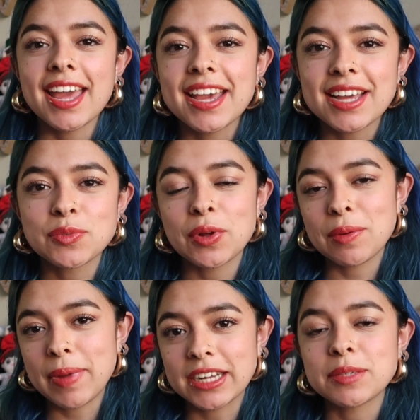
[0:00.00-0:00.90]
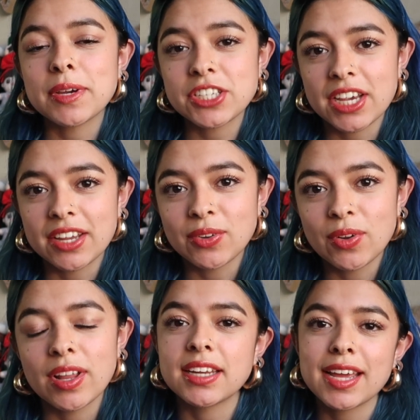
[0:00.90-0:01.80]
Hey guys, welcome back to my
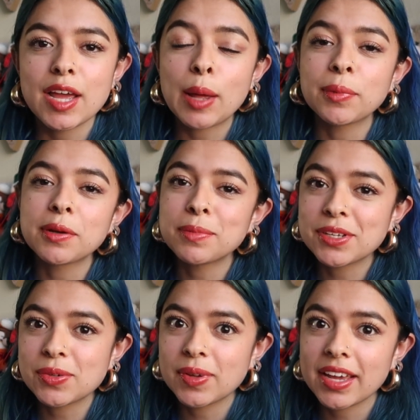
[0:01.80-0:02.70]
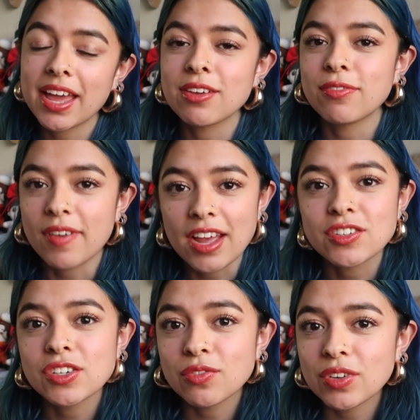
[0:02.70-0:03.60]
channel. Today I'm gonna be doing a
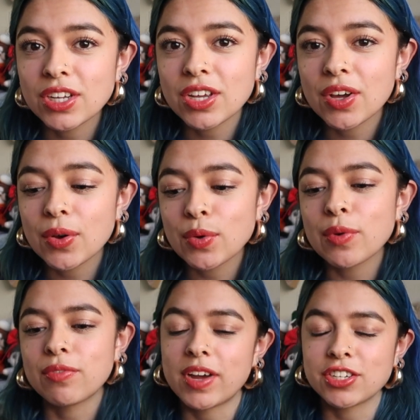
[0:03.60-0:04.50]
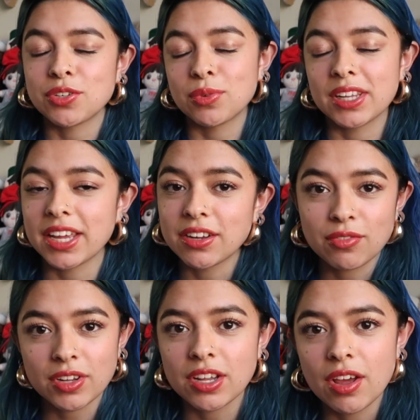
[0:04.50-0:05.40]
fashion related
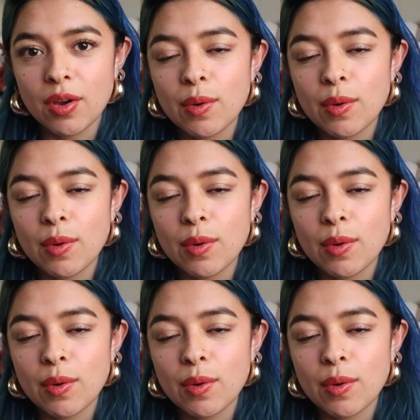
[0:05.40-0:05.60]
video.